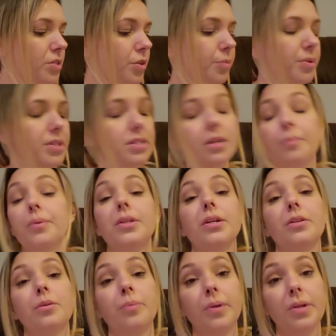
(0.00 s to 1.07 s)
So I'm going to stop at
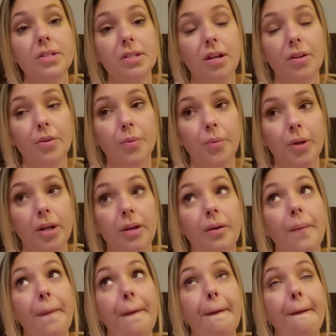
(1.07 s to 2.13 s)
the other place on the
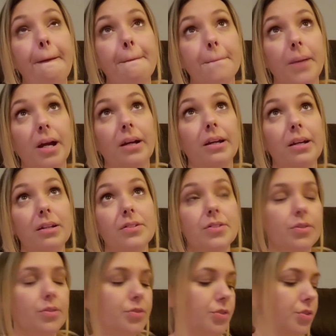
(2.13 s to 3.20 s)
way back and
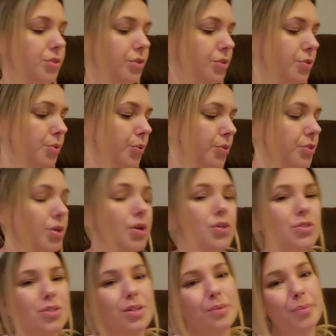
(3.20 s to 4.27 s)
it's closer to the schools.
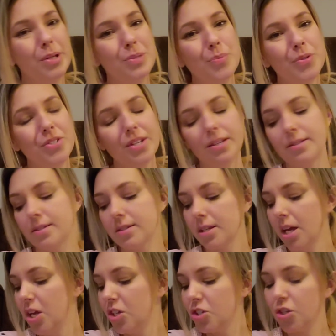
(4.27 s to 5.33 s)
So that makes more sense.